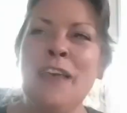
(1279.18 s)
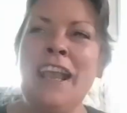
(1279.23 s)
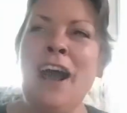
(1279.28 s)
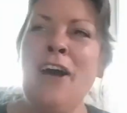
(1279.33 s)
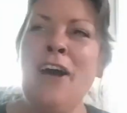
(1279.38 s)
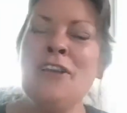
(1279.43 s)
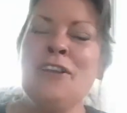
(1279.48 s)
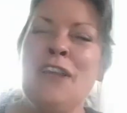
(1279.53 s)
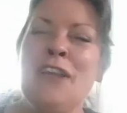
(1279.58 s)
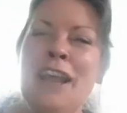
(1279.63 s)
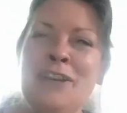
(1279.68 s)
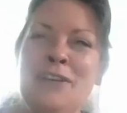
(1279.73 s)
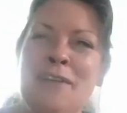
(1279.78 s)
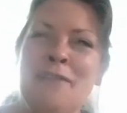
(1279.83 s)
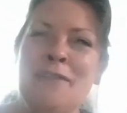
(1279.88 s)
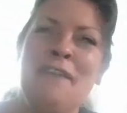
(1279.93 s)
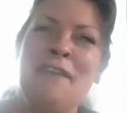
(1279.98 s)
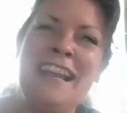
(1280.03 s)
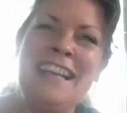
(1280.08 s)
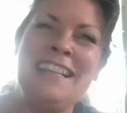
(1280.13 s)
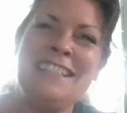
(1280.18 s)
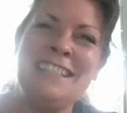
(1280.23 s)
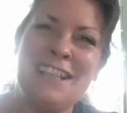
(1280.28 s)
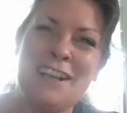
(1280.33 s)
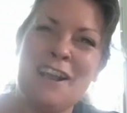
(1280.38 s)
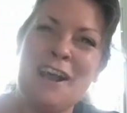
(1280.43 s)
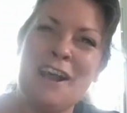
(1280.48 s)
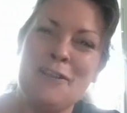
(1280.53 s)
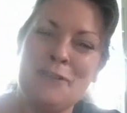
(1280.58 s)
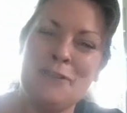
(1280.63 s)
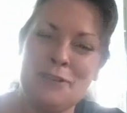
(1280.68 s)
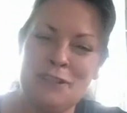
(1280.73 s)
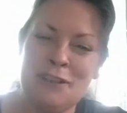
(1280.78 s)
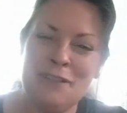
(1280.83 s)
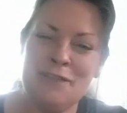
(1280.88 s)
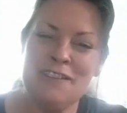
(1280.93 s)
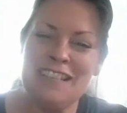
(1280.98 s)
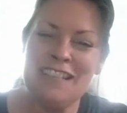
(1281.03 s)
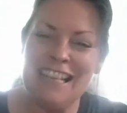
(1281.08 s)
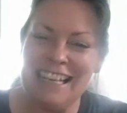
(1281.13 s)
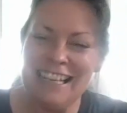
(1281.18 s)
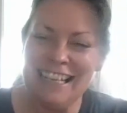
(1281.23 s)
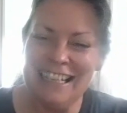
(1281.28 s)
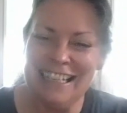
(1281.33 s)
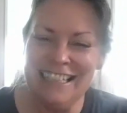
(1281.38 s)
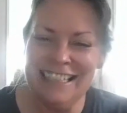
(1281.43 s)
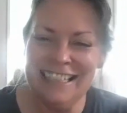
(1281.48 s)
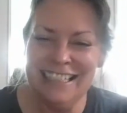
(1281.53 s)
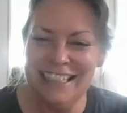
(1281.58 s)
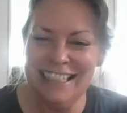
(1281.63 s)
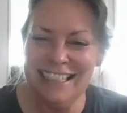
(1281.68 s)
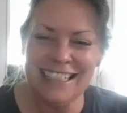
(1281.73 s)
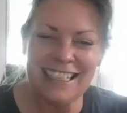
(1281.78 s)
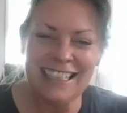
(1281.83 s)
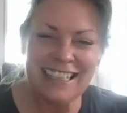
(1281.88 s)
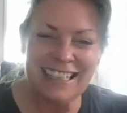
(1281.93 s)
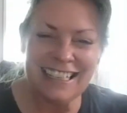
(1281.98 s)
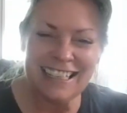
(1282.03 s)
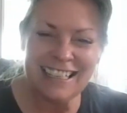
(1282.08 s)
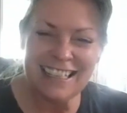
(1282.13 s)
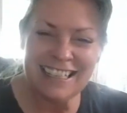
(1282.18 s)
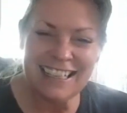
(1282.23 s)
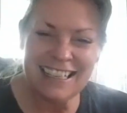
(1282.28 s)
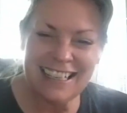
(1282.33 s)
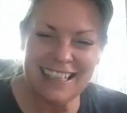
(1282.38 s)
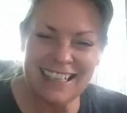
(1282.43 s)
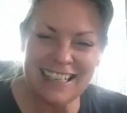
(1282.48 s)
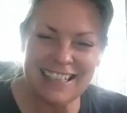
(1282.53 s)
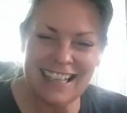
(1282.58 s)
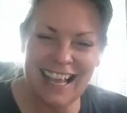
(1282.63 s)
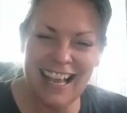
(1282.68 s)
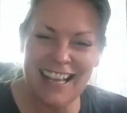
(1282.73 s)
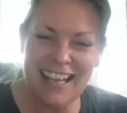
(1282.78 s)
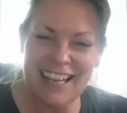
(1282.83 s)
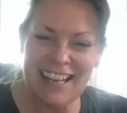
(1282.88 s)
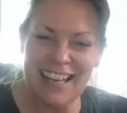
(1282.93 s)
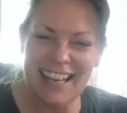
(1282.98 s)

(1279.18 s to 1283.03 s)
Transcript: they call and you have fans that call themselves Zinnians. Is that